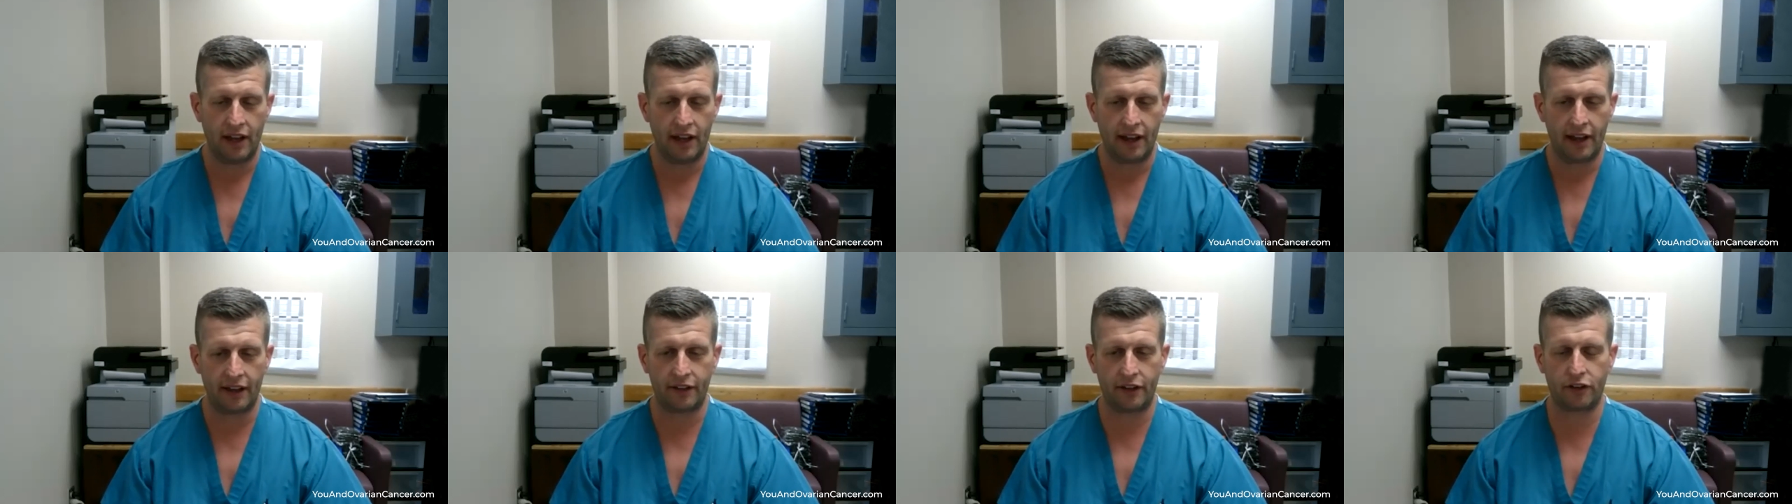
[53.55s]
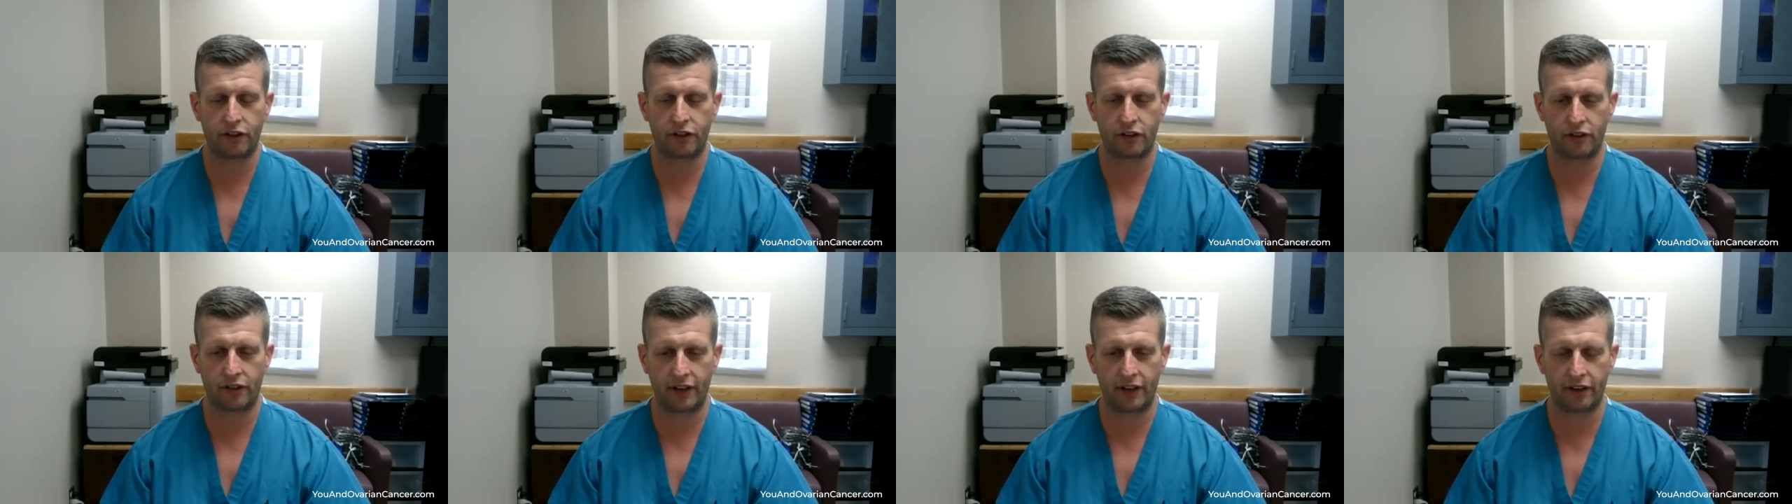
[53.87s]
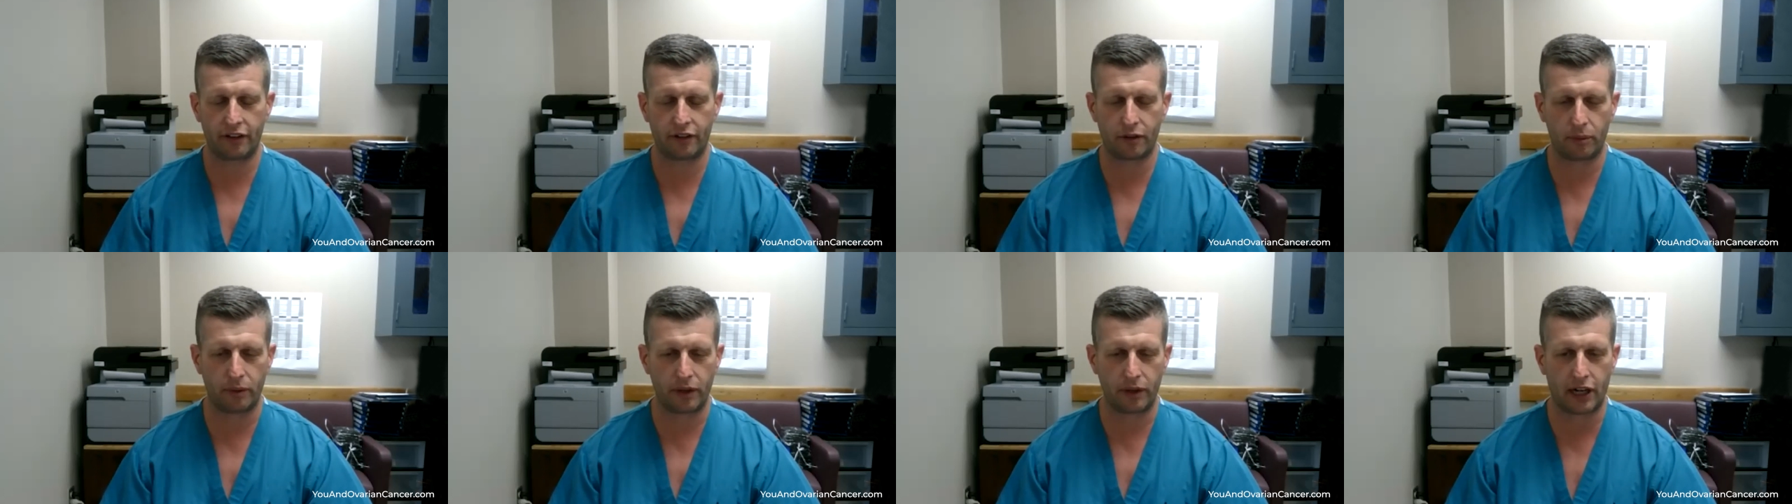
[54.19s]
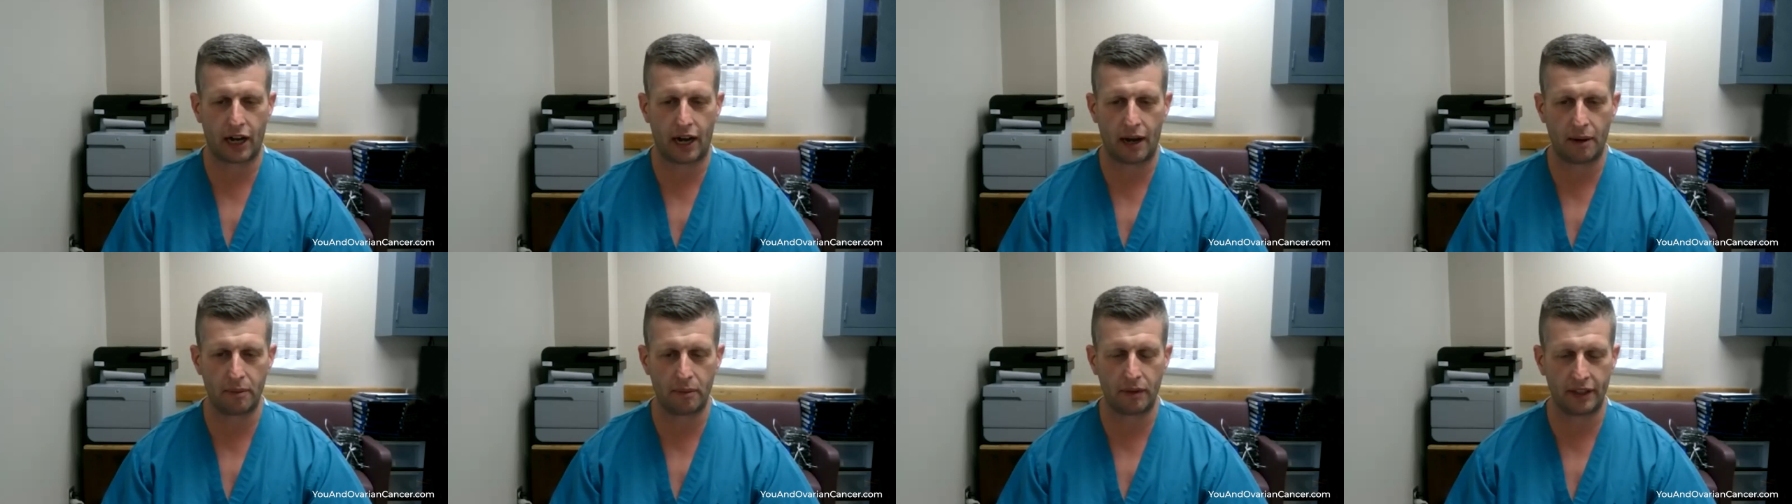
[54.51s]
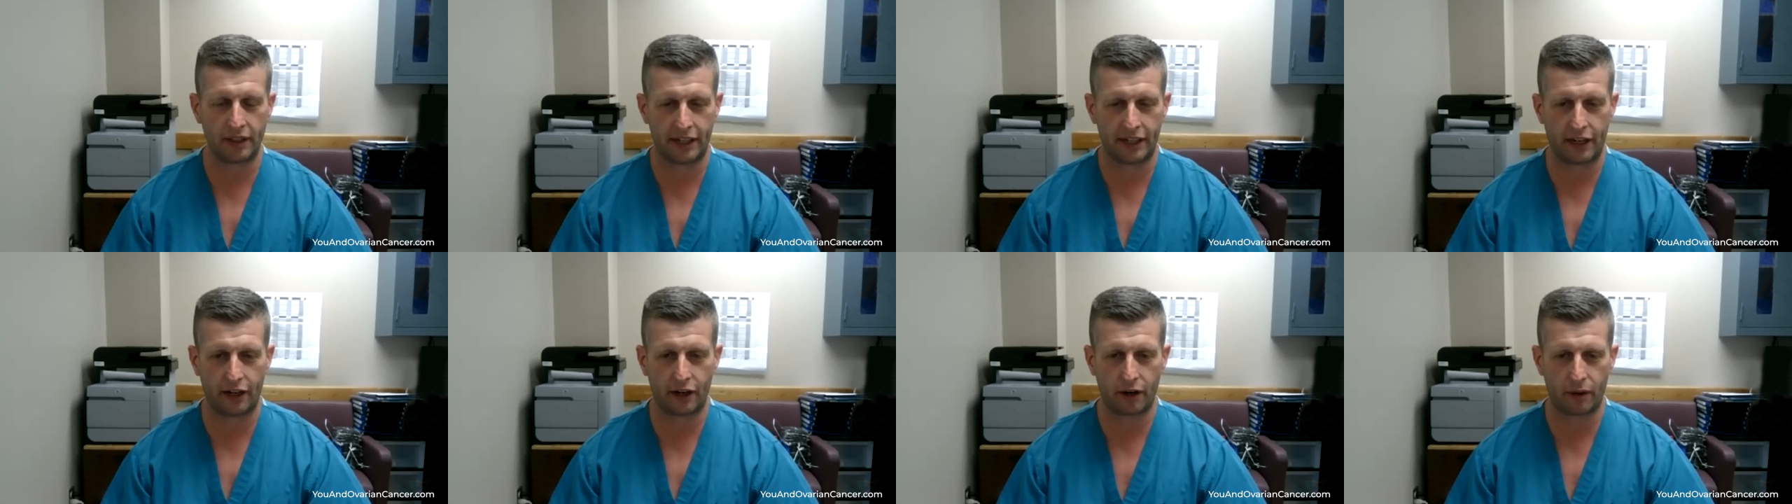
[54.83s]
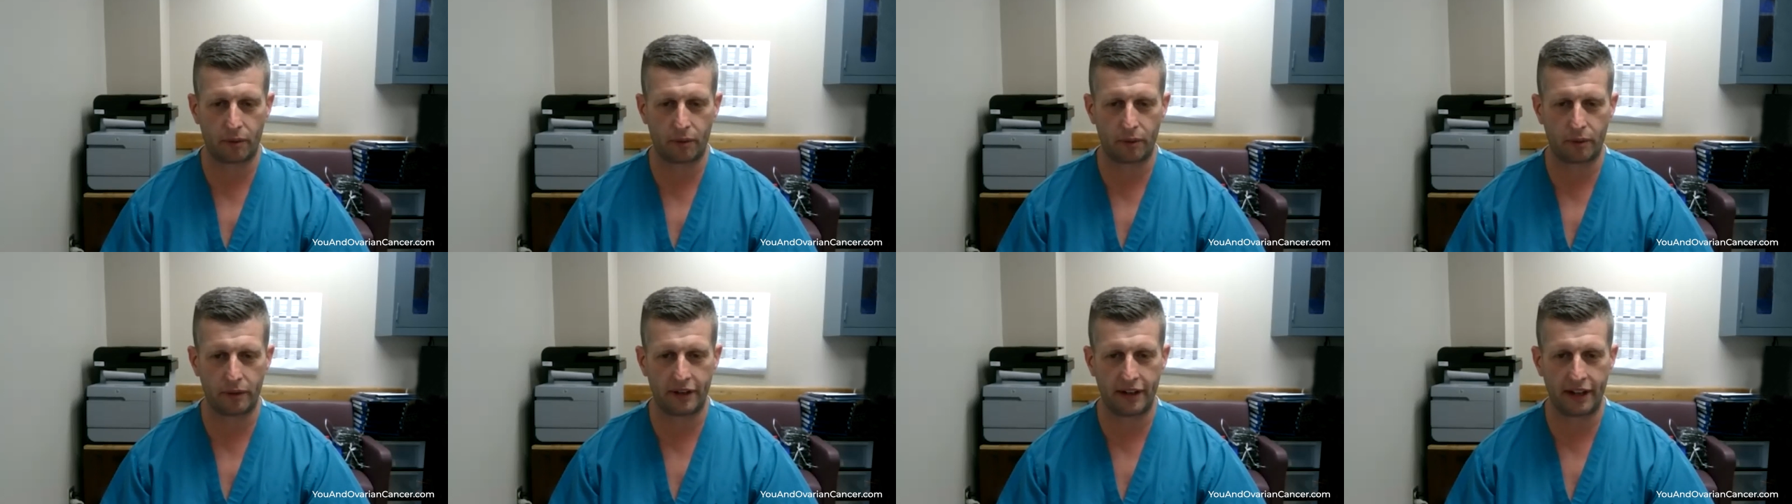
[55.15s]
And these are things that we commonly hear
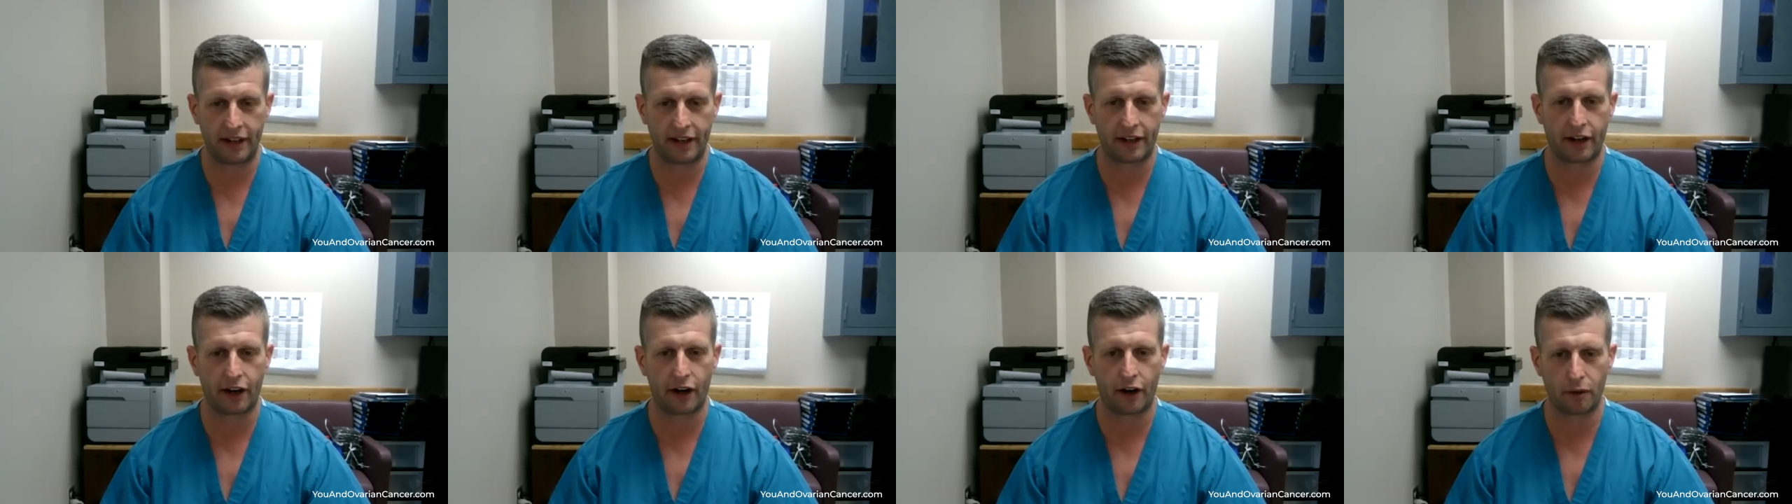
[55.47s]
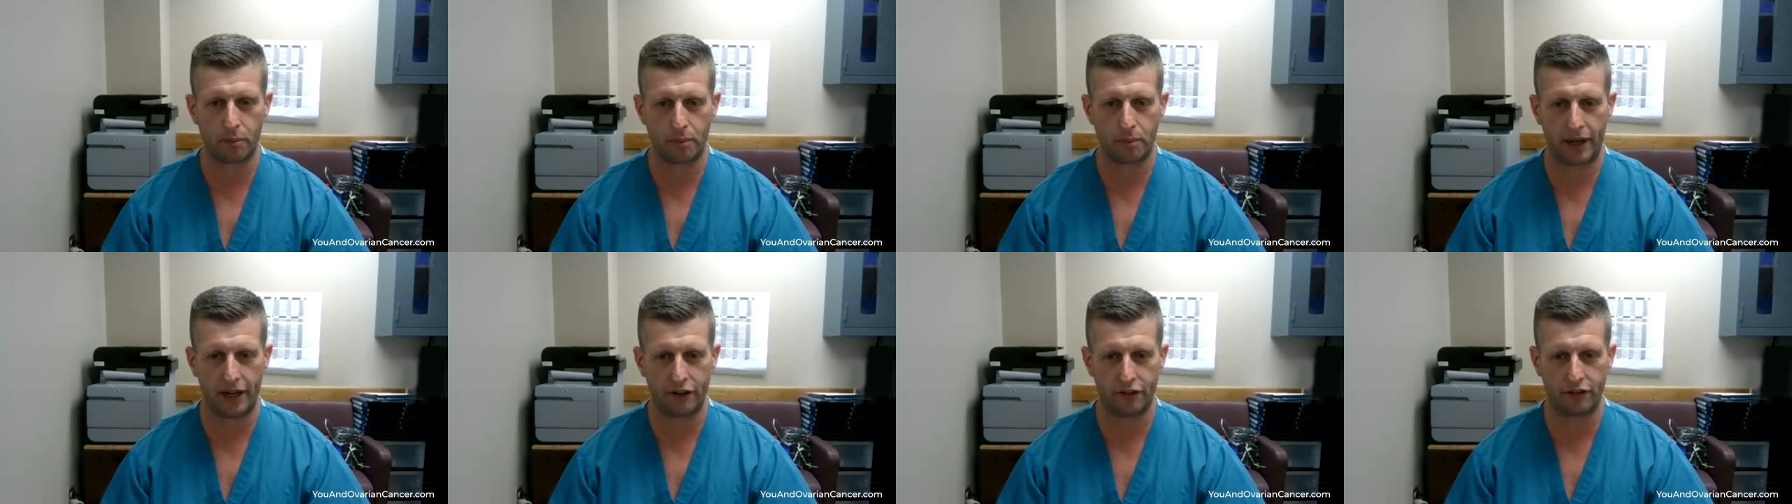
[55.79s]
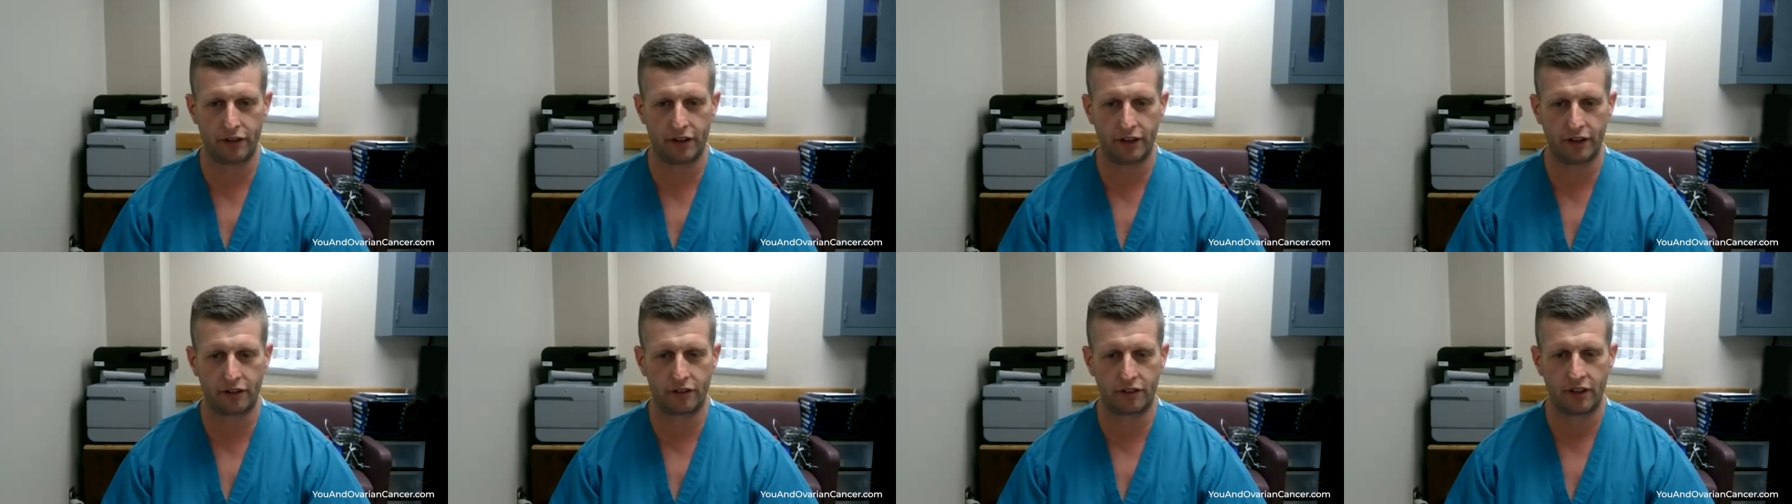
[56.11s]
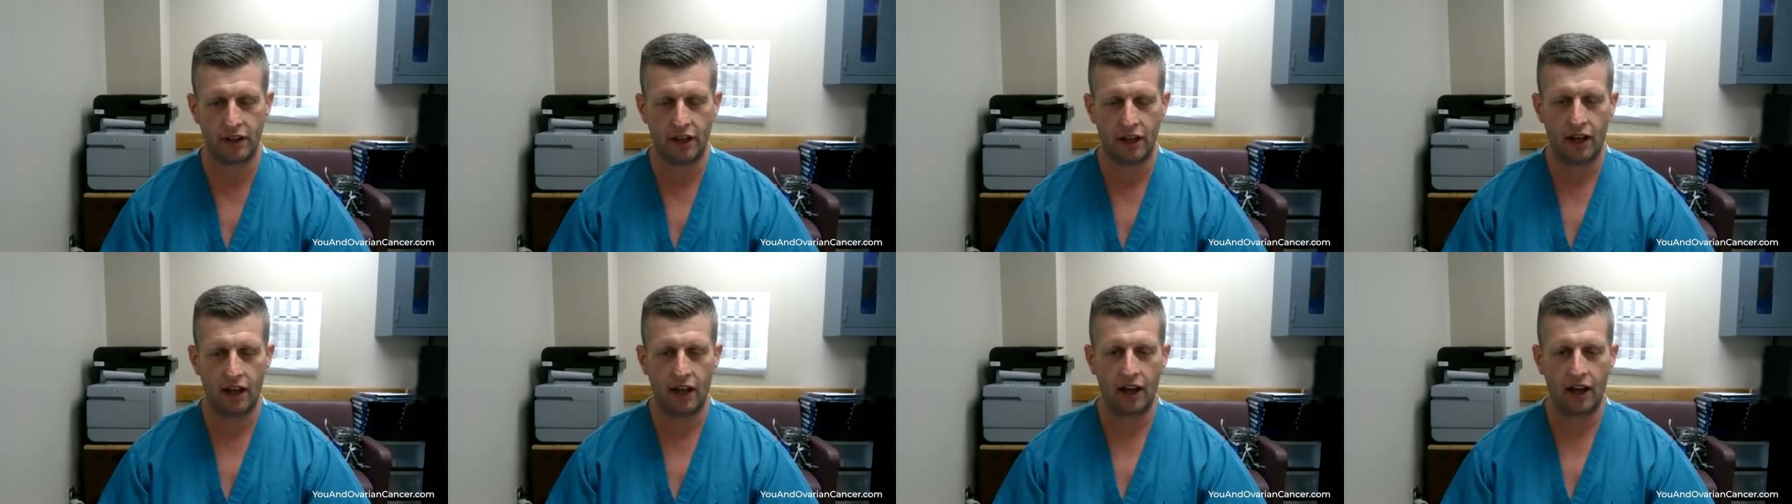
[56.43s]
when we take care of patients